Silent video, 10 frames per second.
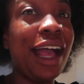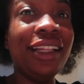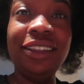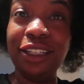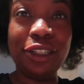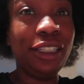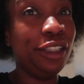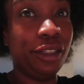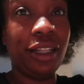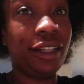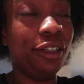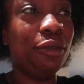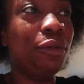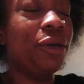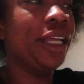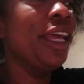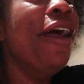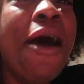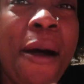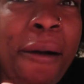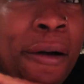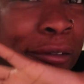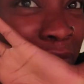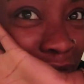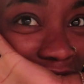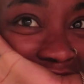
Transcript: I literally look like a little boy. Um,